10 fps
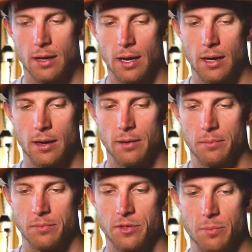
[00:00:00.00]

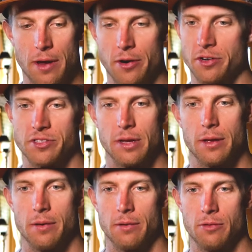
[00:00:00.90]
to better
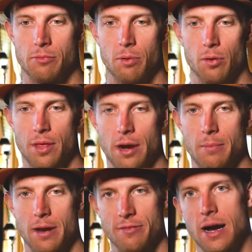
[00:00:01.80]
understand both how to
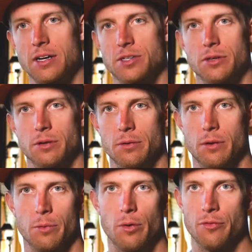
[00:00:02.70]

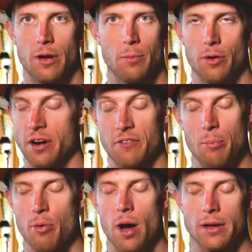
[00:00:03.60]
manufacture a road frame or any of
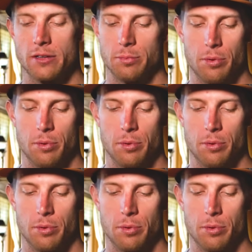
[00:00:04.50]
our products,